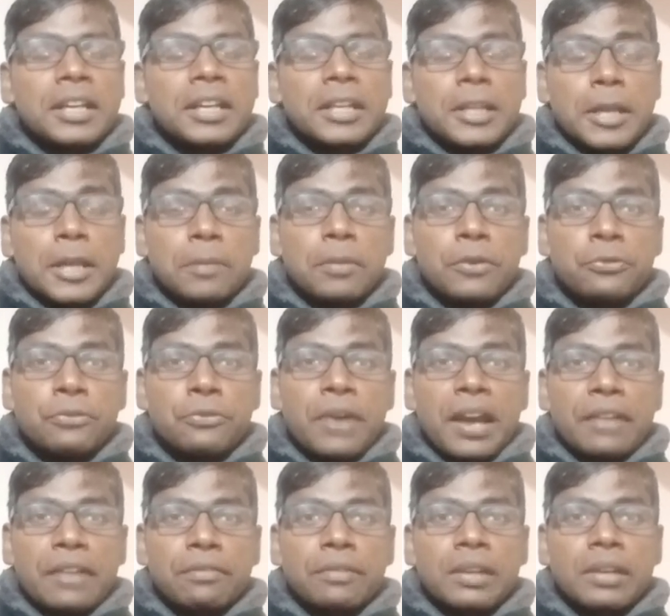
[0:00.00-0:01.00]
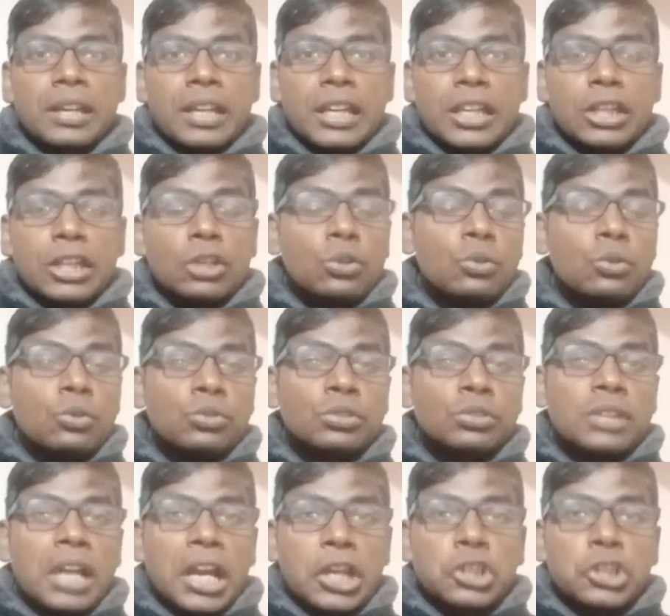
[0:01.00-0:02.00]
Number 5,
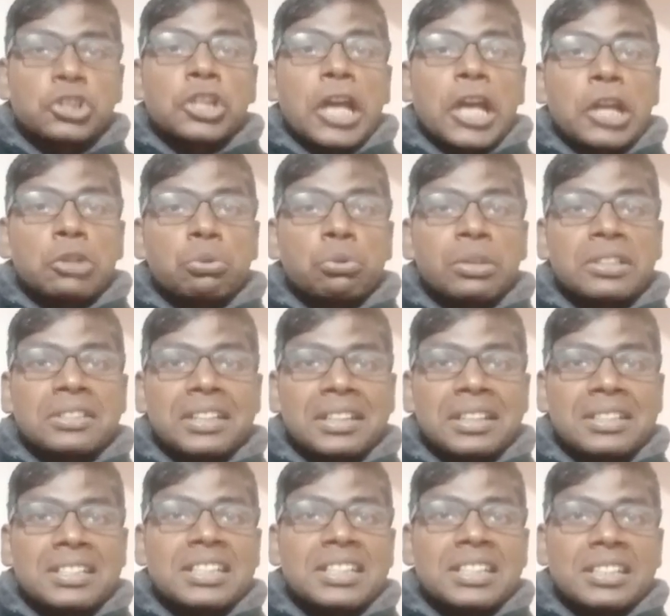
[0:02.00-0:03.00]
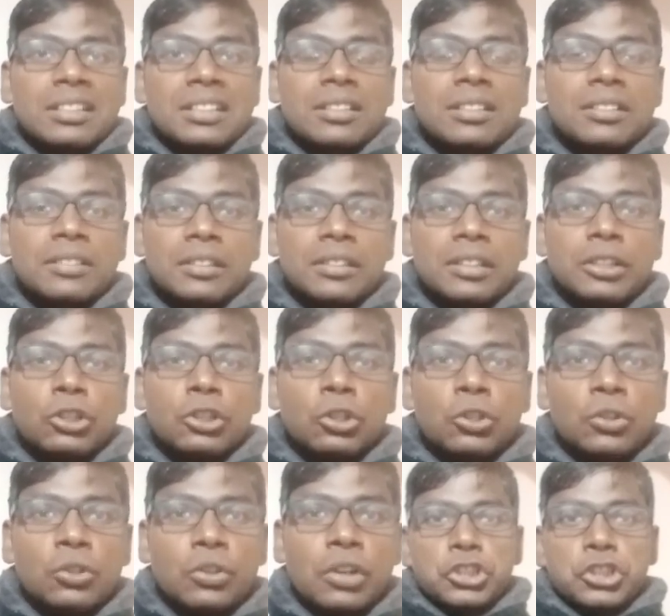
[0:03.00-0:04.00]
use shadowing technique.
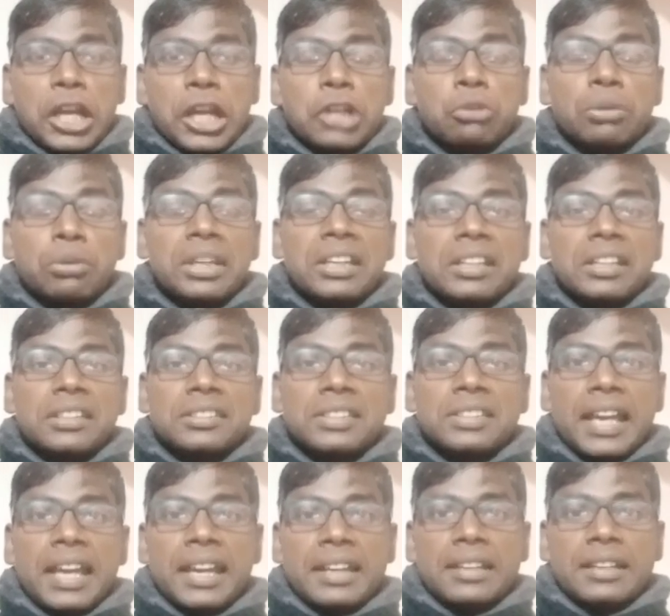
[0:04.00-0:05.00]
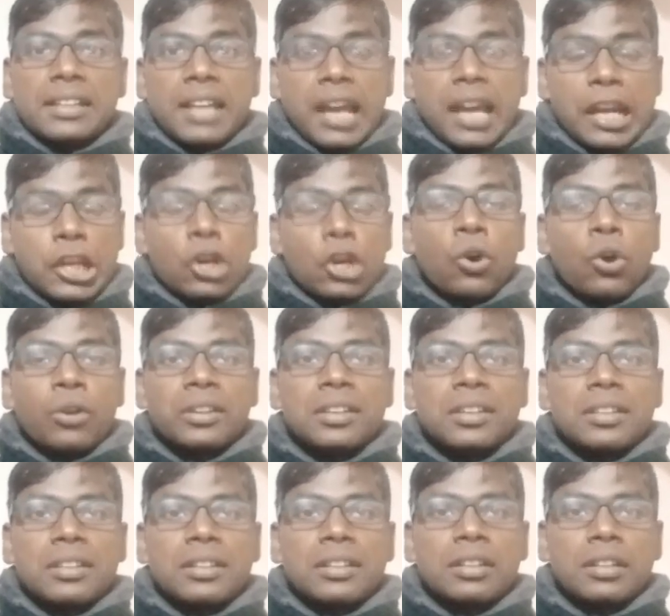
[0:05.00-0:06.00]
Shadowing is like
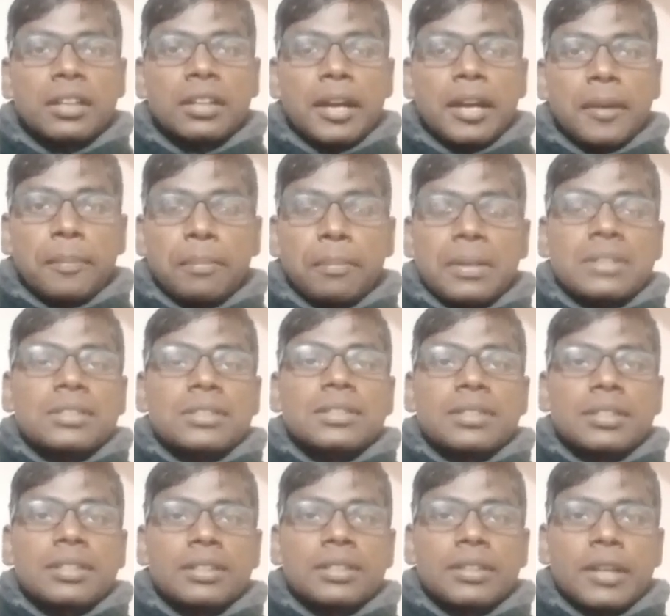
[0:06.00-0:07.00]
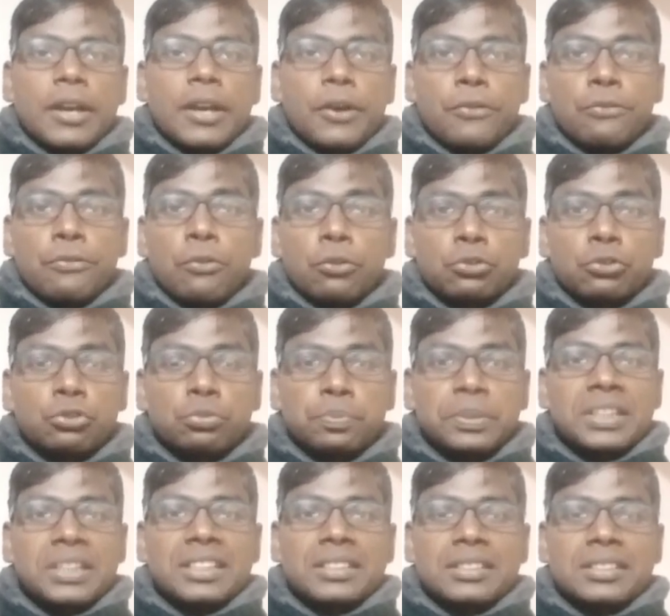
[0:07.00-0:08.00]
karaoke, but for
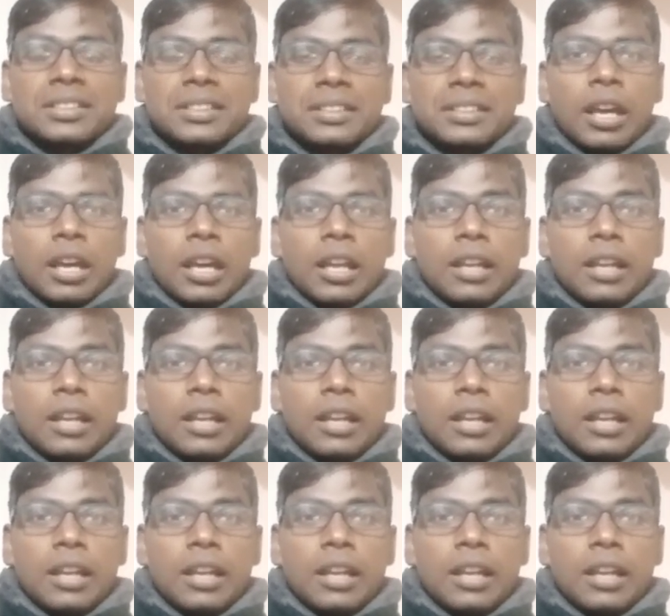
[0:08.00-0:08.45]
speech.